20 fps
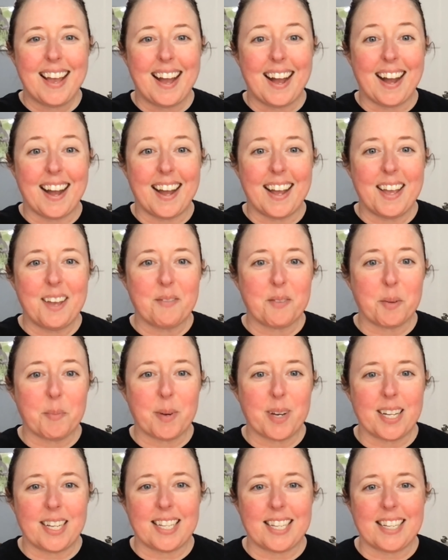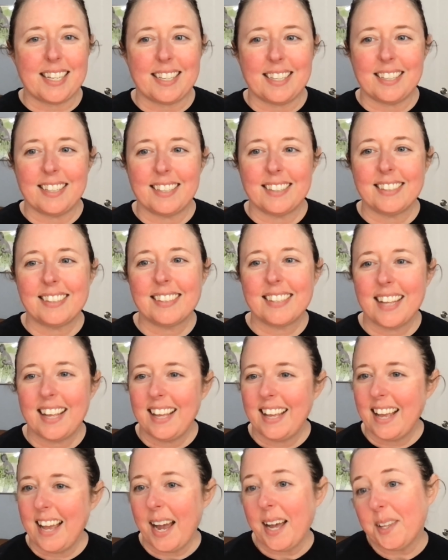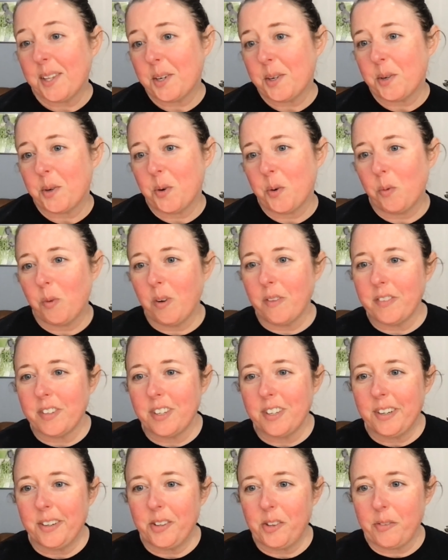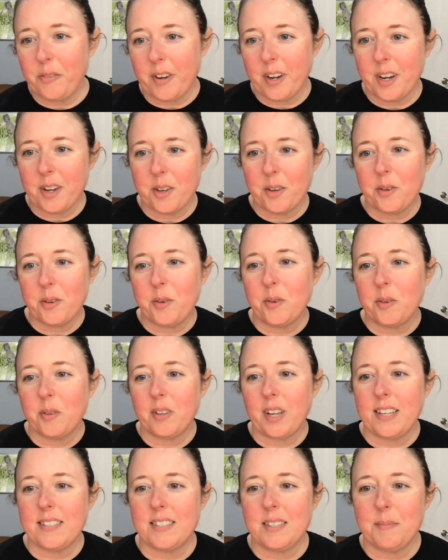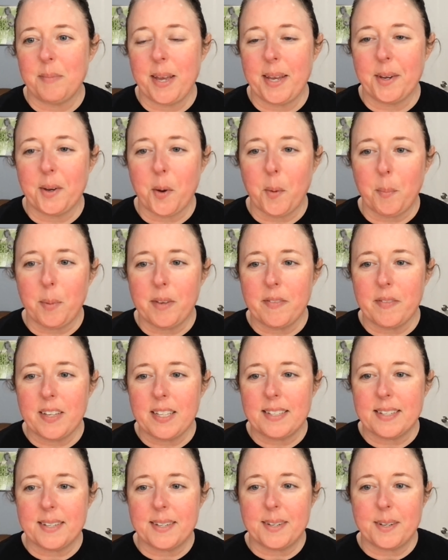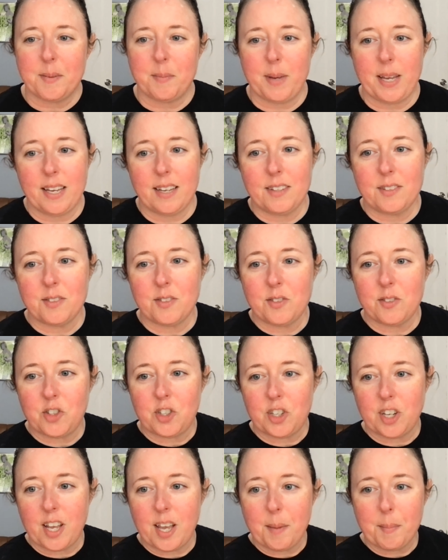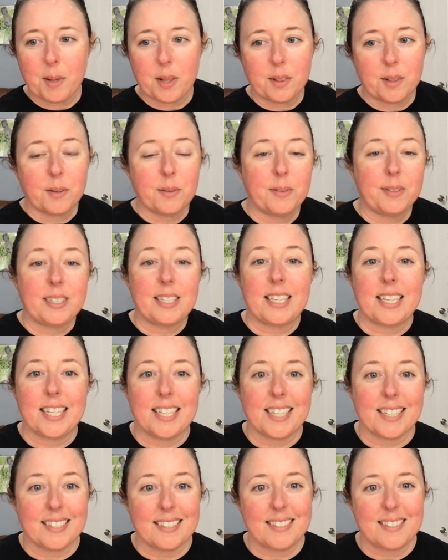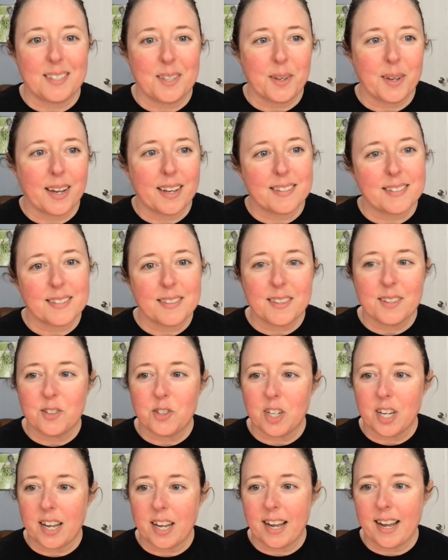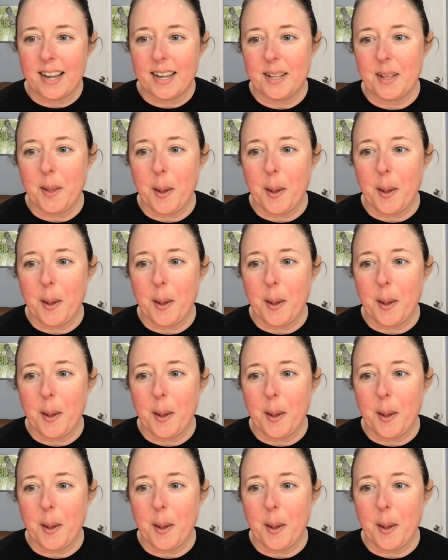Hi, everybody. Hello, Rivers, Farron Dicey Mango, BB Dub, and Jay Maloney. Good to see you guys in the chat.